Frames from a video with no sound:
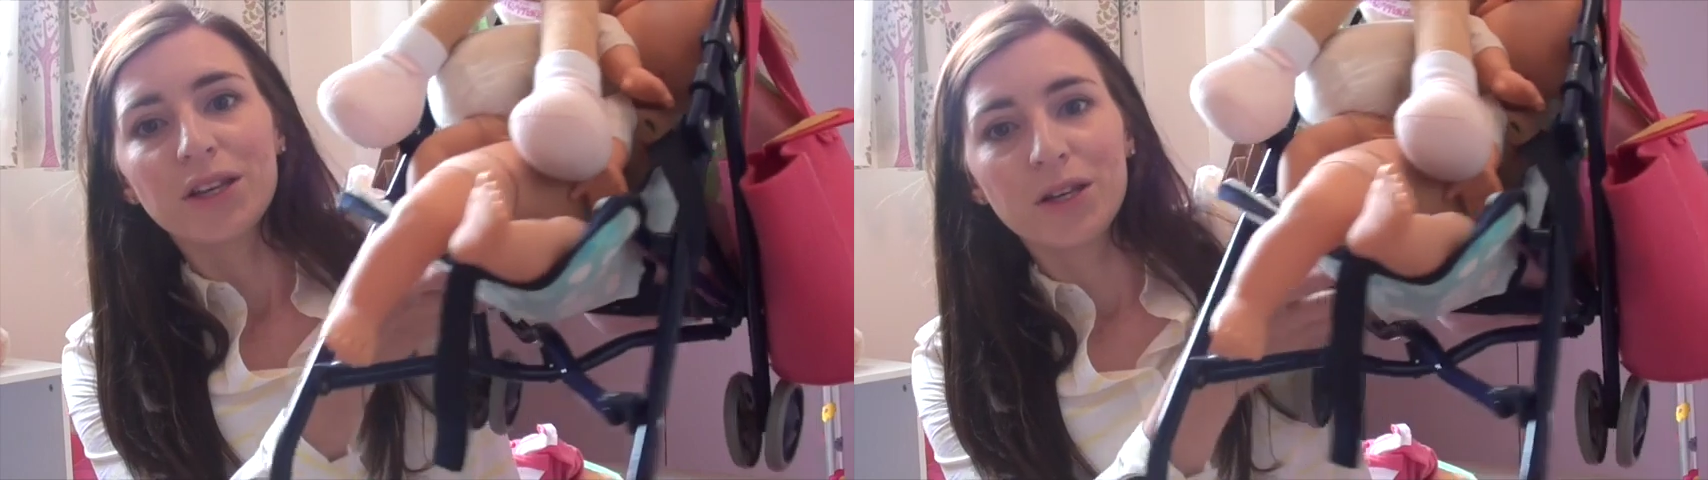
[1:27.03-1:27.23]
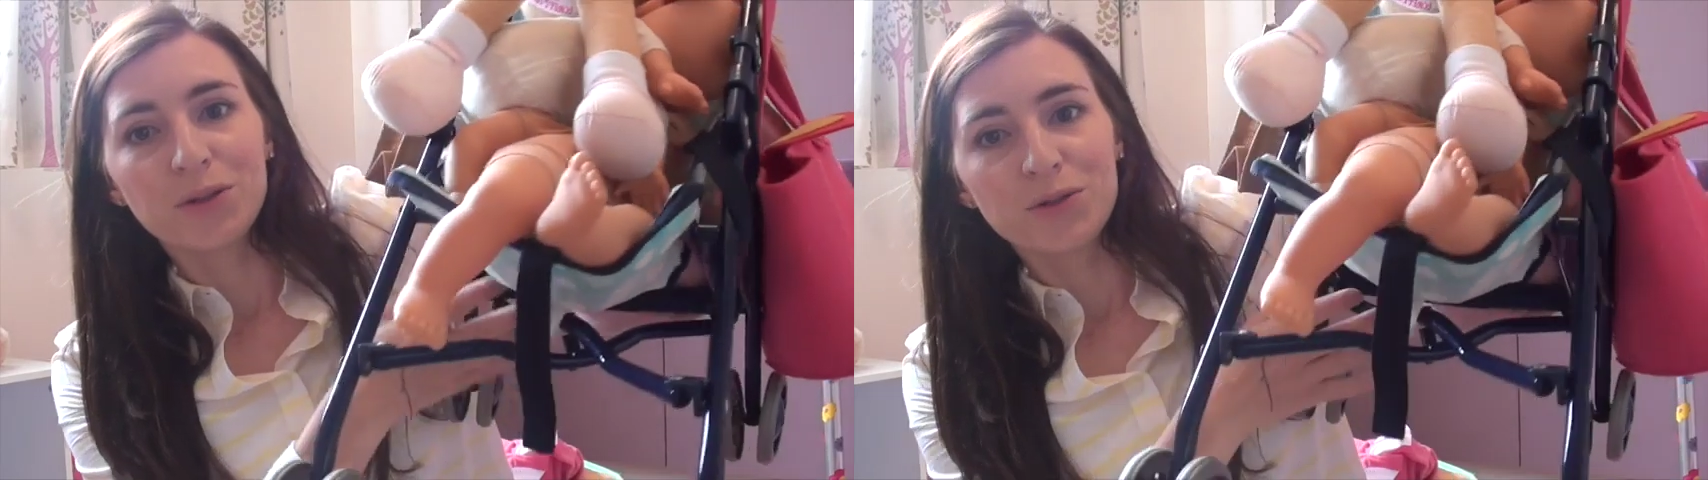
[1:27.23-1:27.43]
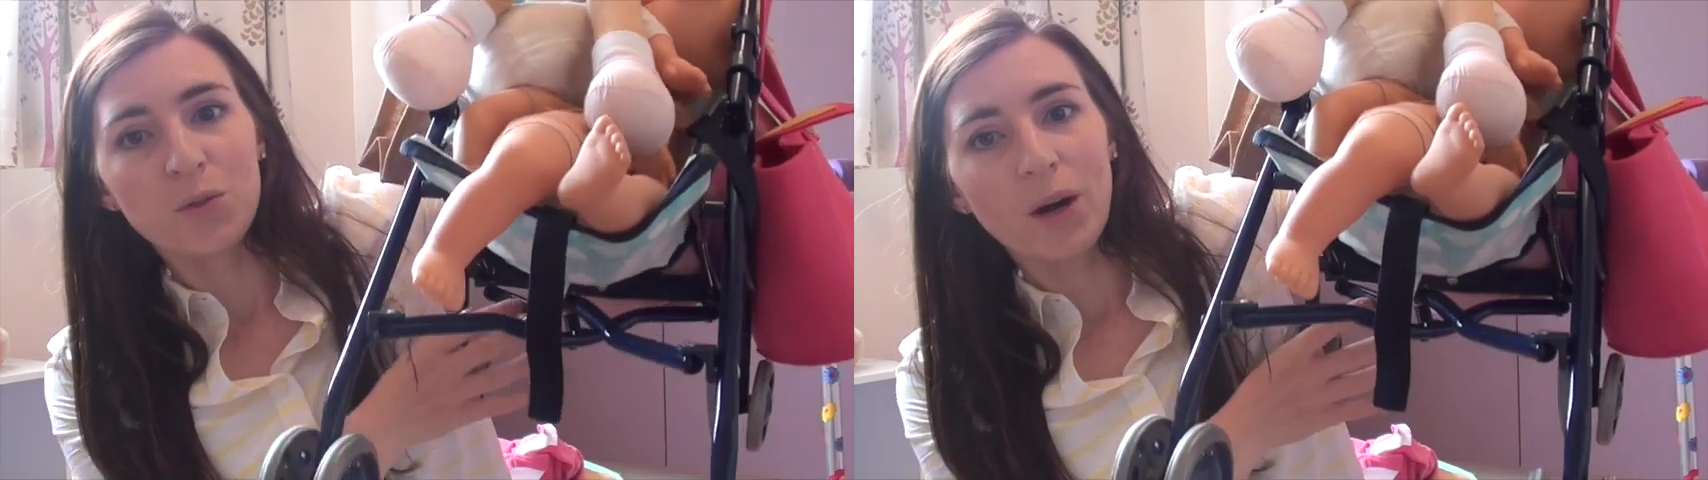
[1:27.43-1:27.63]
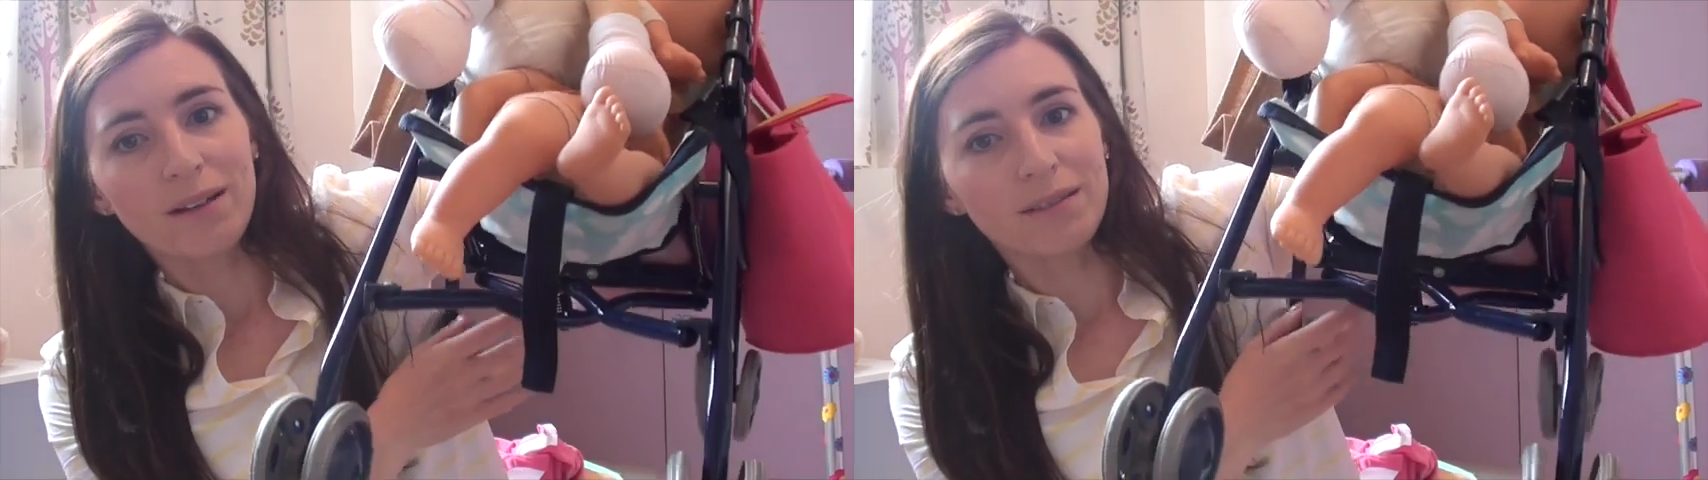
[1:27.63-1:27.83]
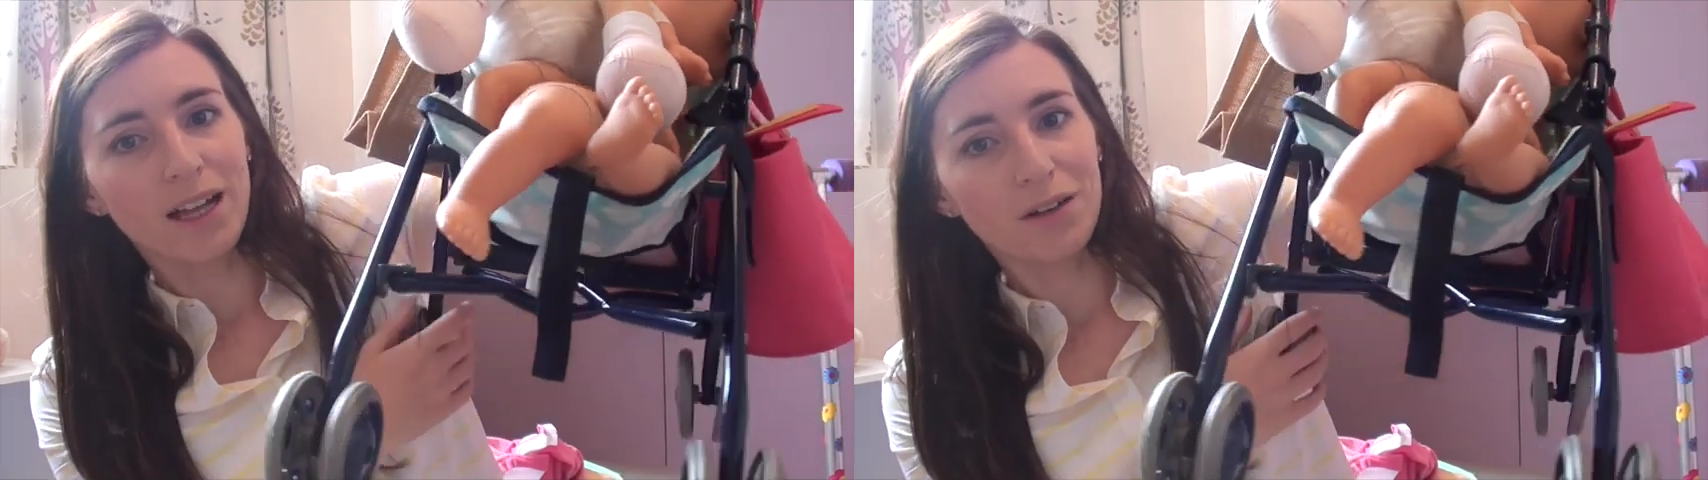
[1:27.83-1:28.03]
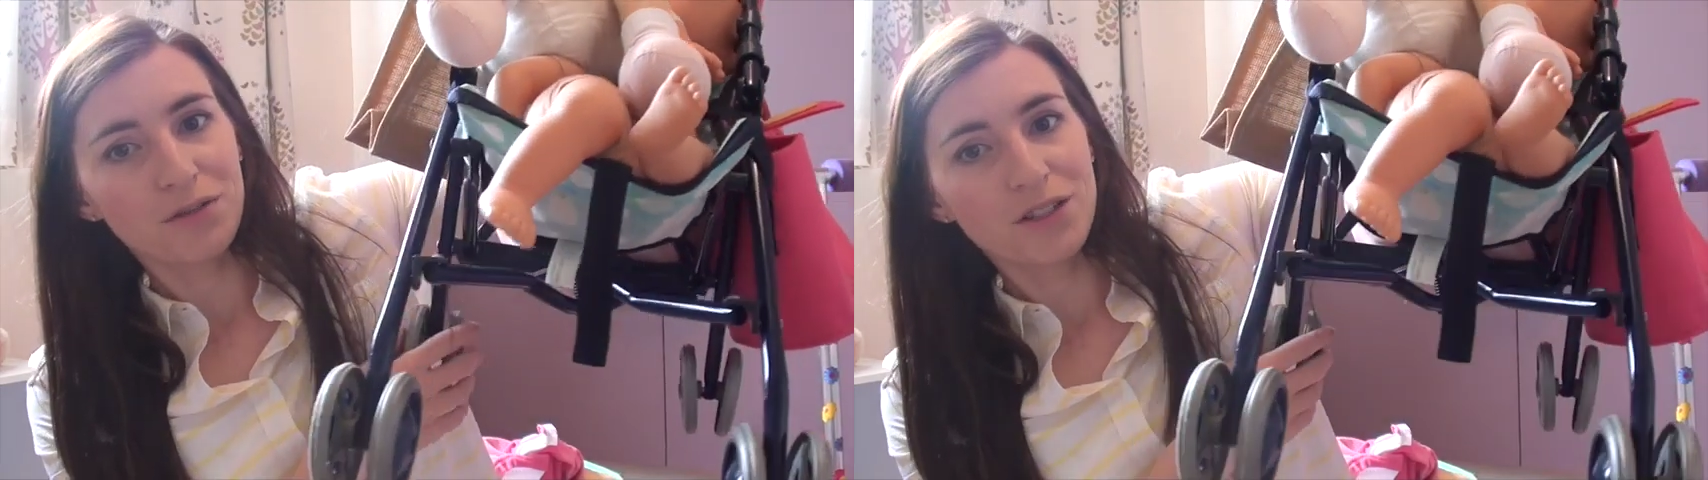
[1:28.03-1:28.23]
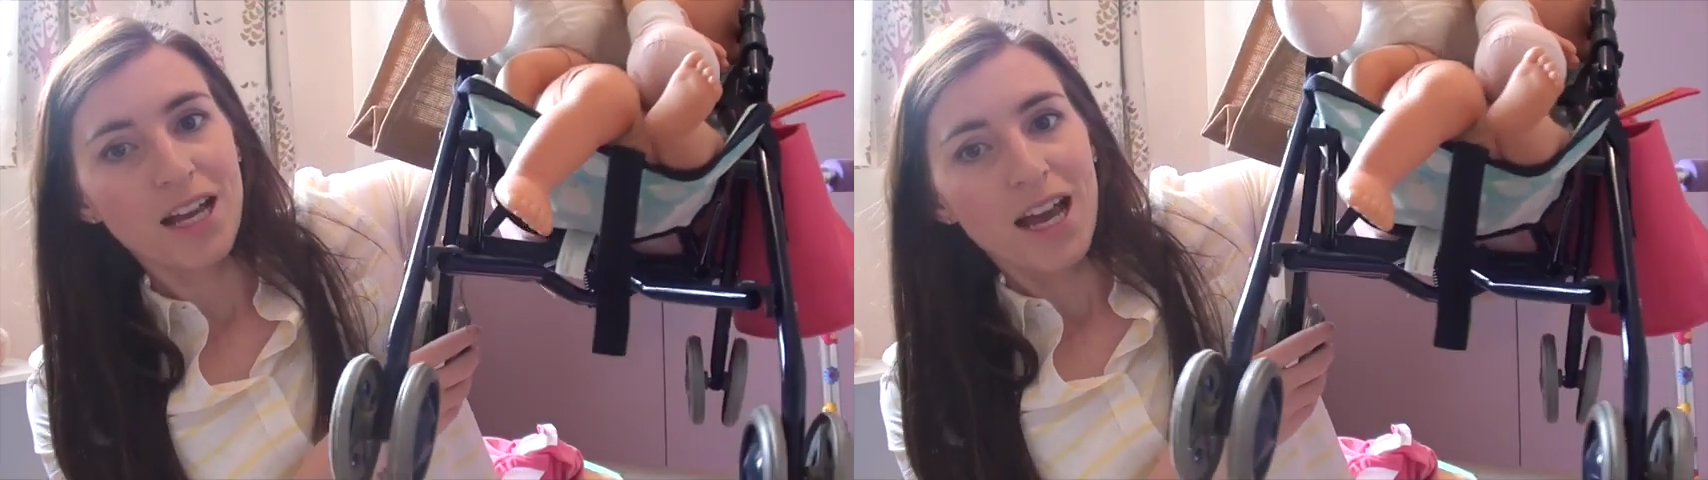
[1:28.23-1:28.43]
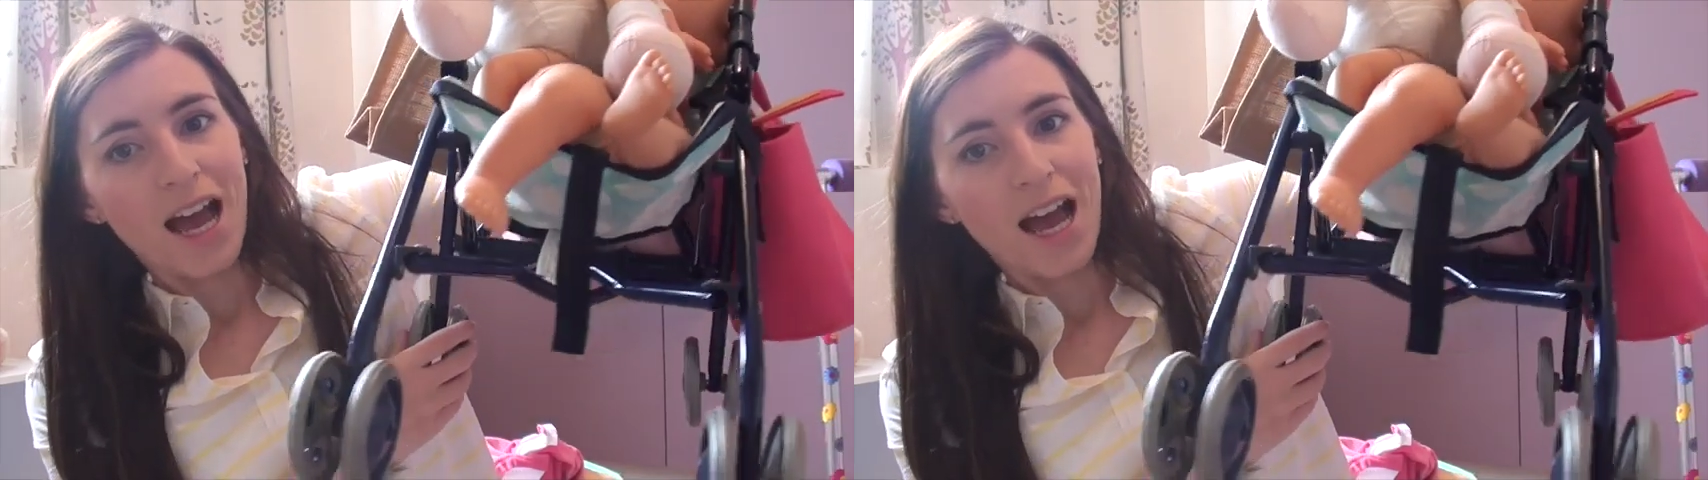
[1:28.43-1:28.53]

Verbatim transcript: used well loved